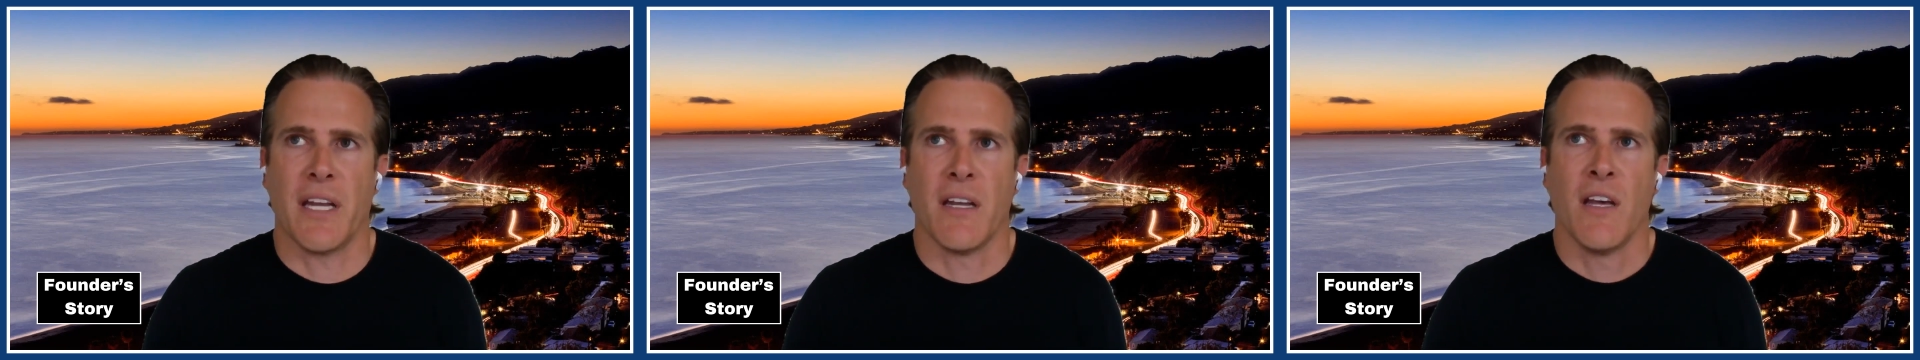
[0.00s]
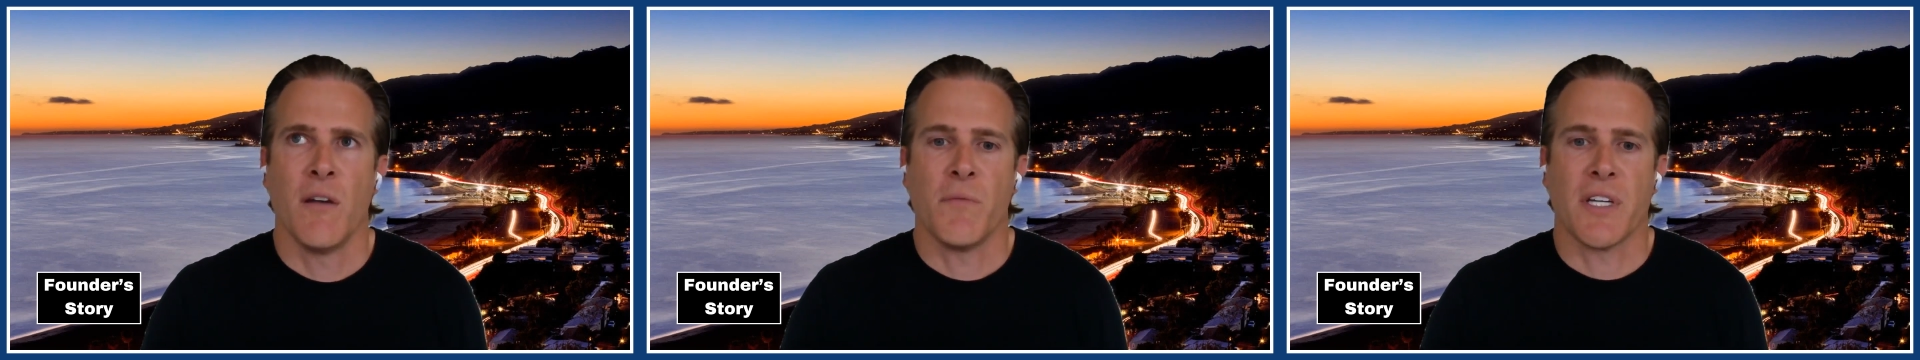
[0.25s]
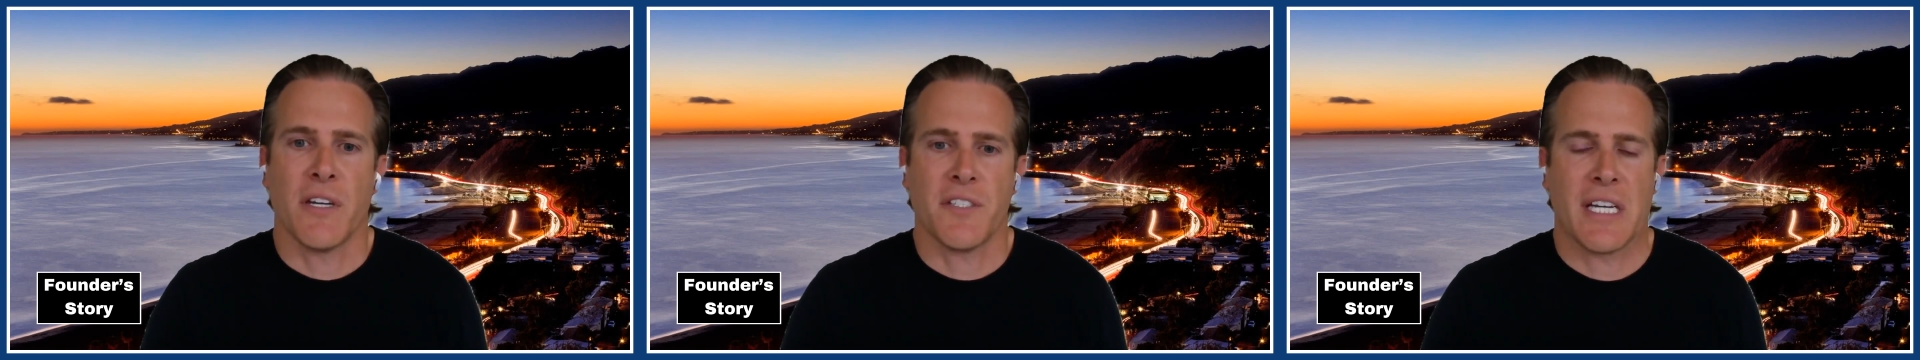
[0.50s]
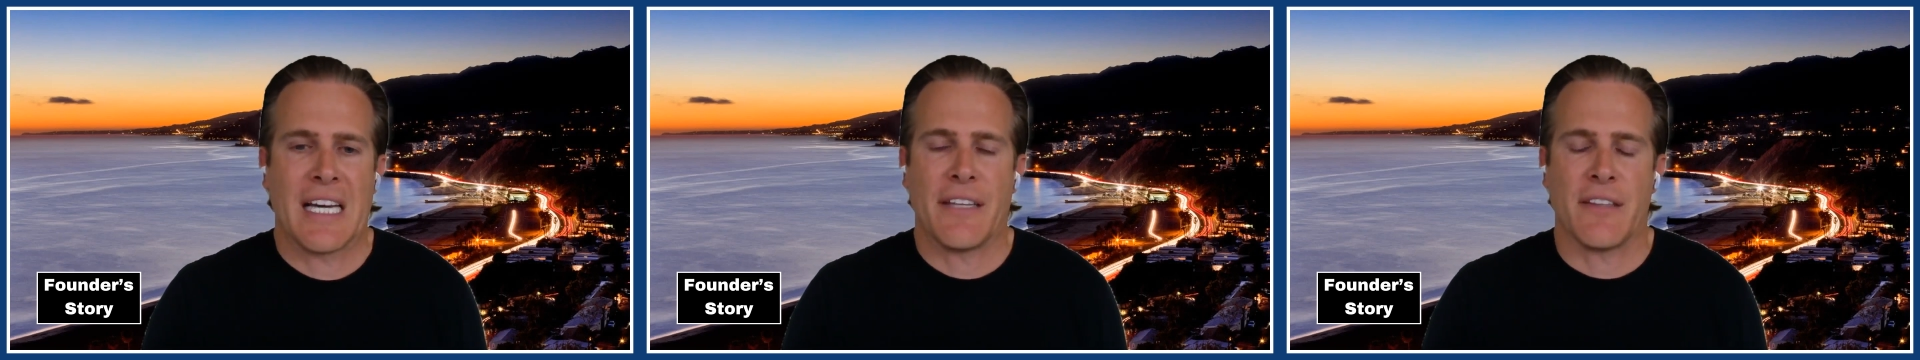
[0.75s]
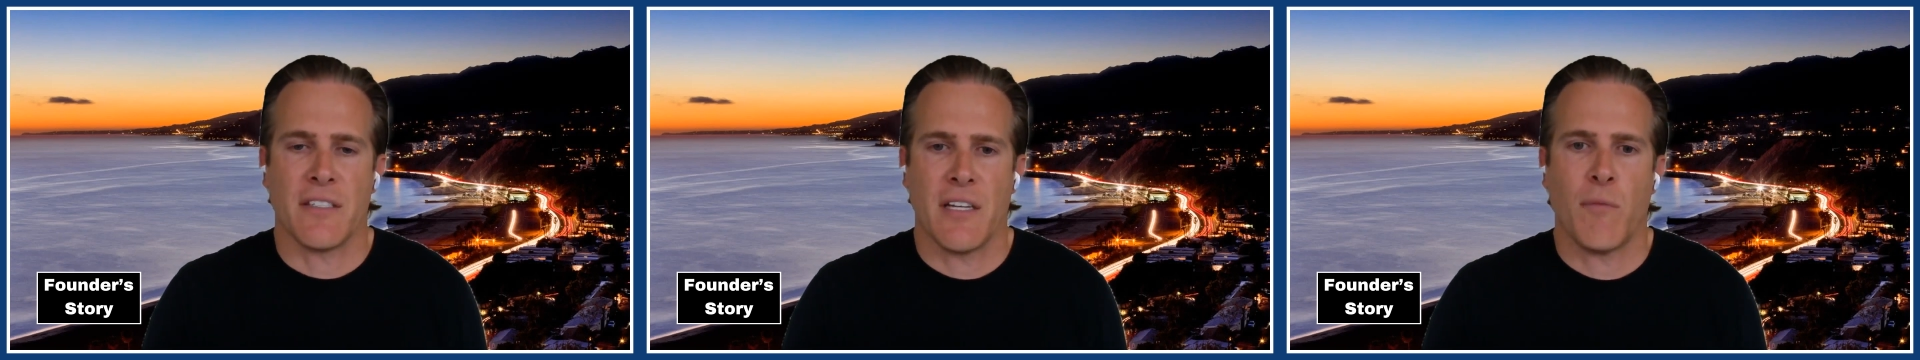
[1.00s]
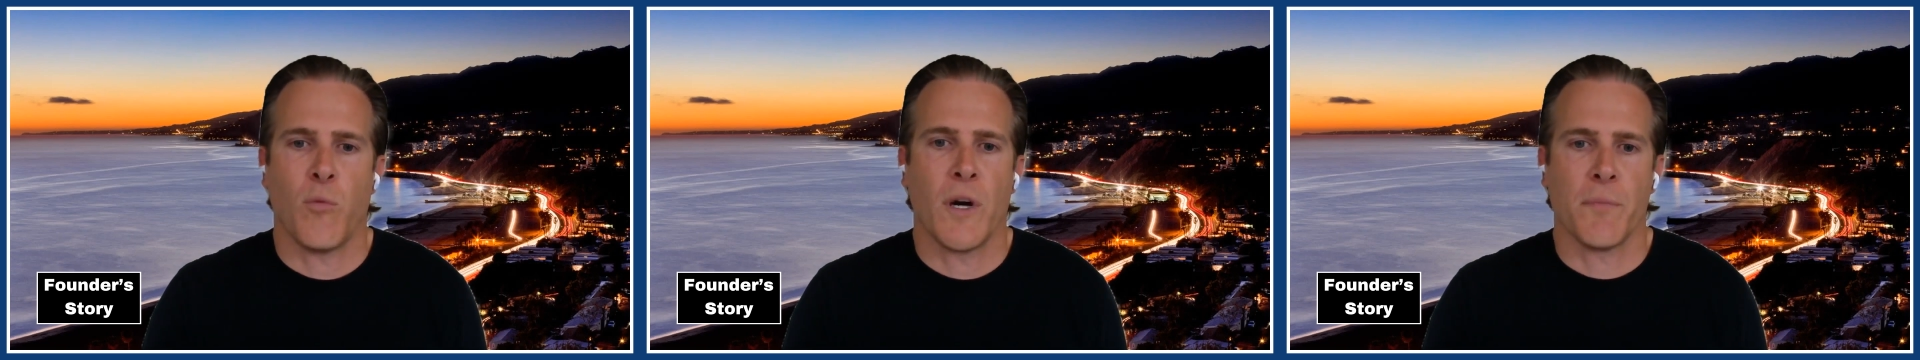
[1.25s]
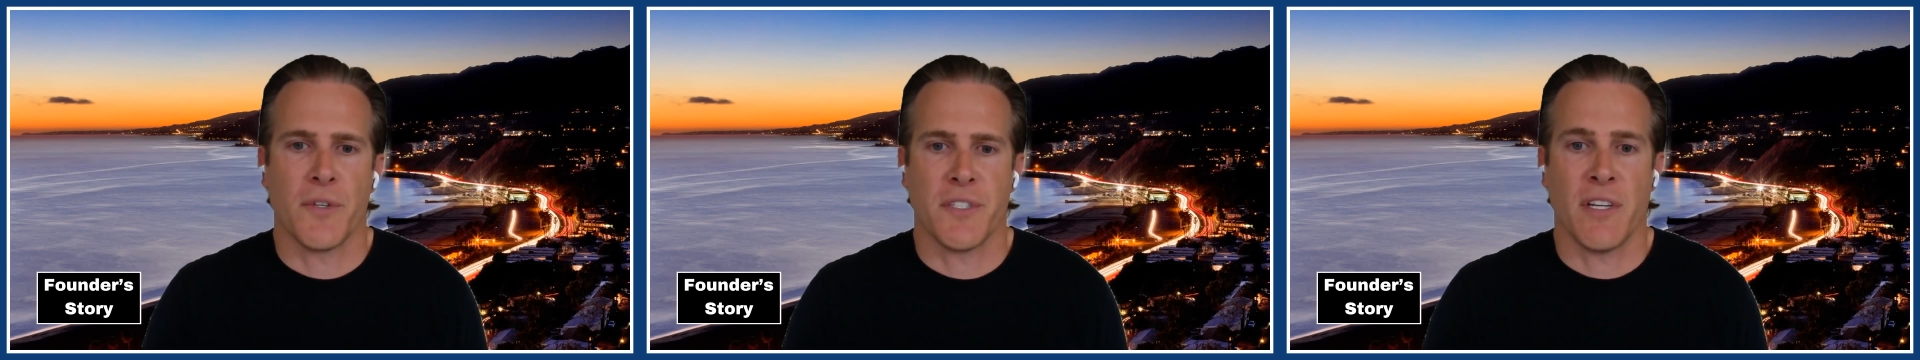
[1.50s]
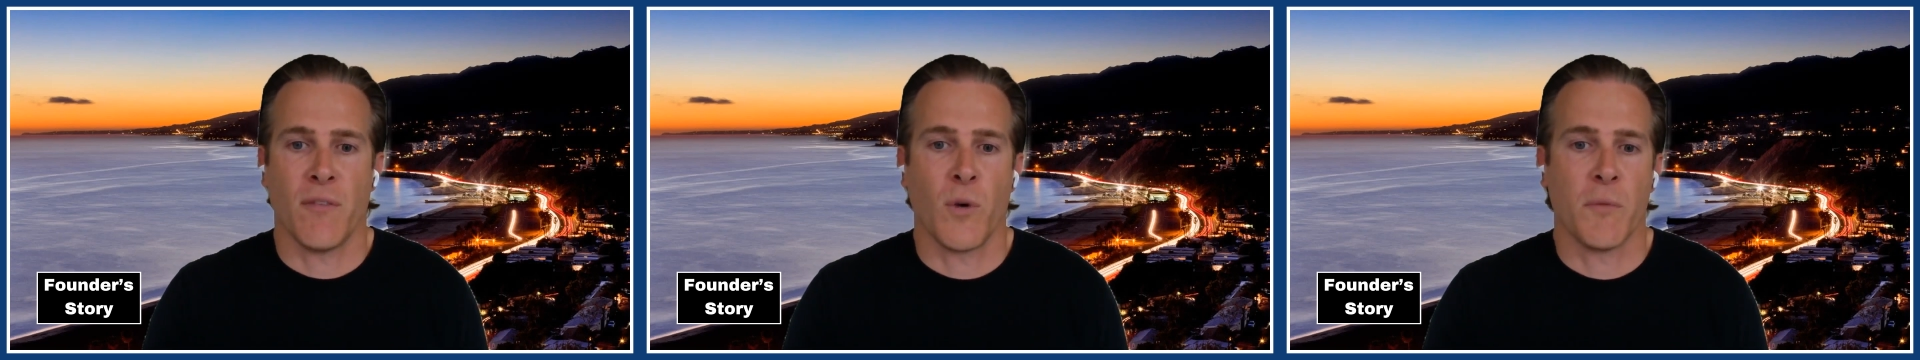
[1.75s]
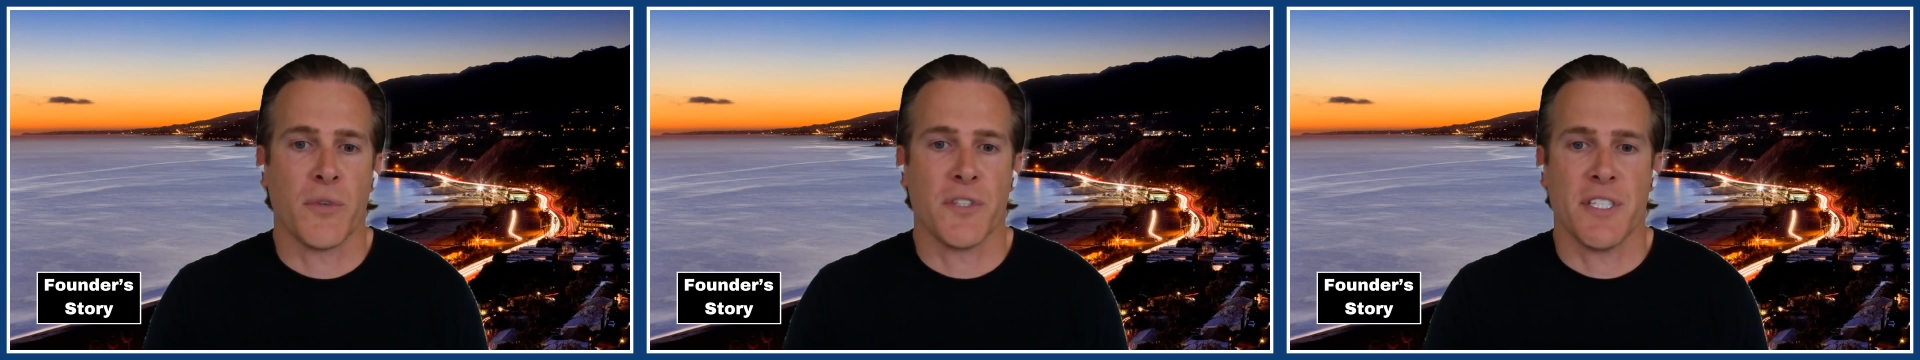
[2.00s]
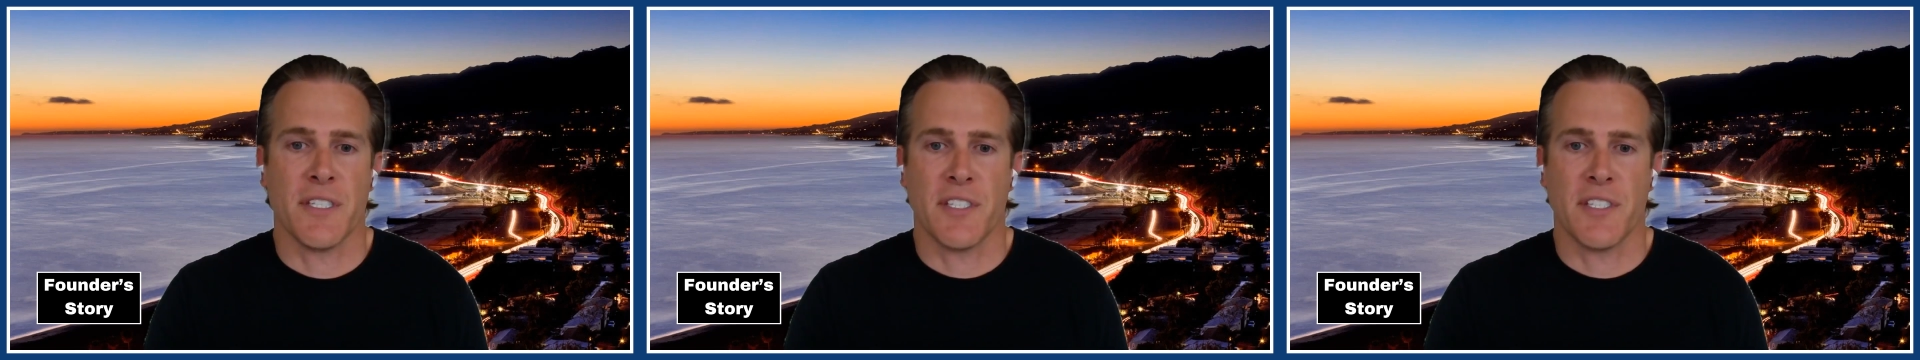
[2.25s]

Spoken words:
but because I got in the top 1% of 1%